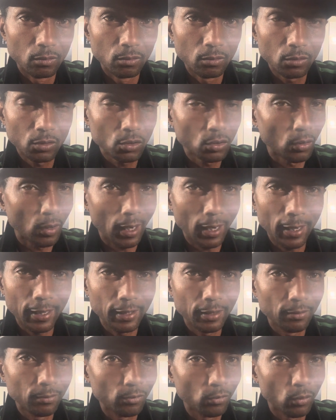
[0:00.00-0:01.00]
So I ain't
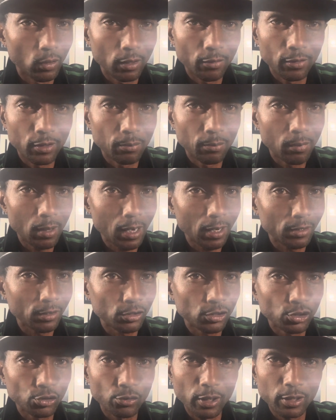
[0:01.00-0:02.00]
even worried about or
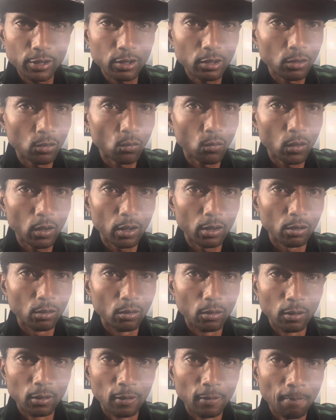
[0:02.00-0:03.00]
stressing the world.
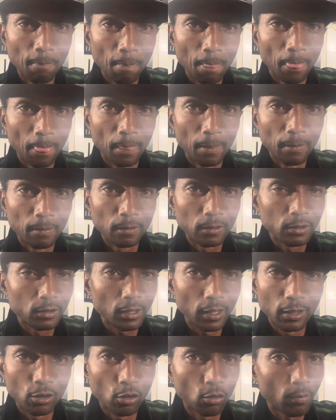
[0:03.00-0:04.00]
Because
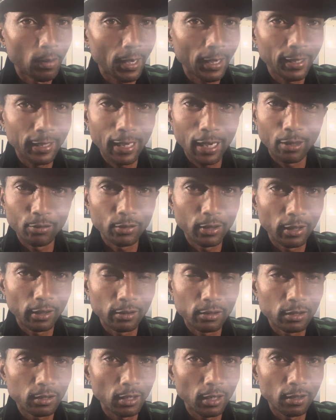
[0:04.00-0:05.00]
ain't nobody out there can
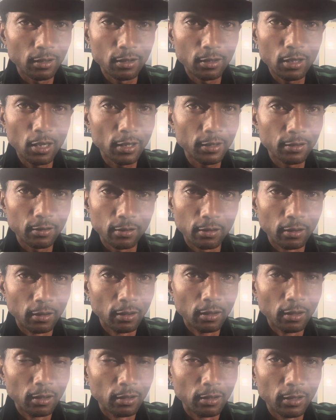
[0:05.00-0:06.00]
say nothing
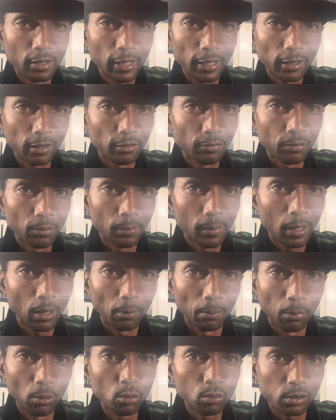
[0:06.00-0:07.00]
negative
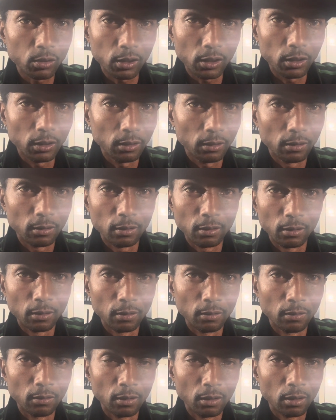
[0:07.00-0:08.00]
about Boosie.
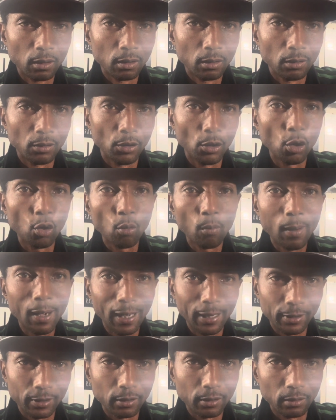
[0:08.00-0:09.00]

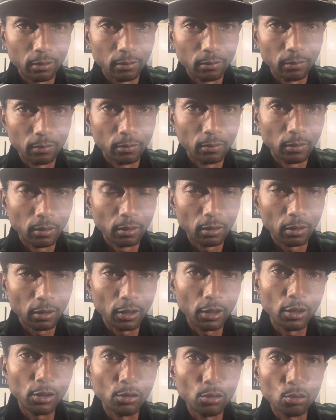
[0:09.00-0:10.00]
Nobody.
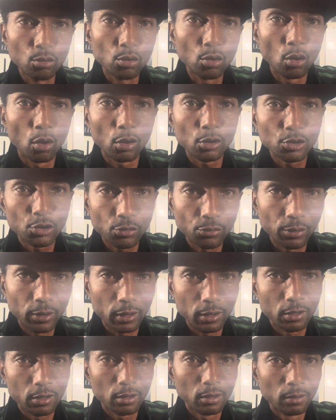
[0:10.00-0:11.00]
In New York
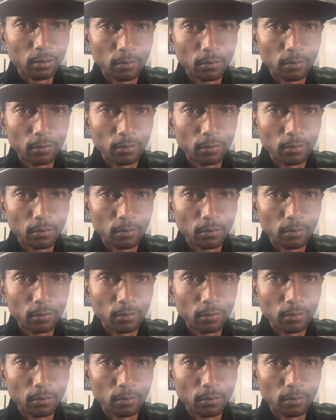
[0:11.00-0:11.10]
streets.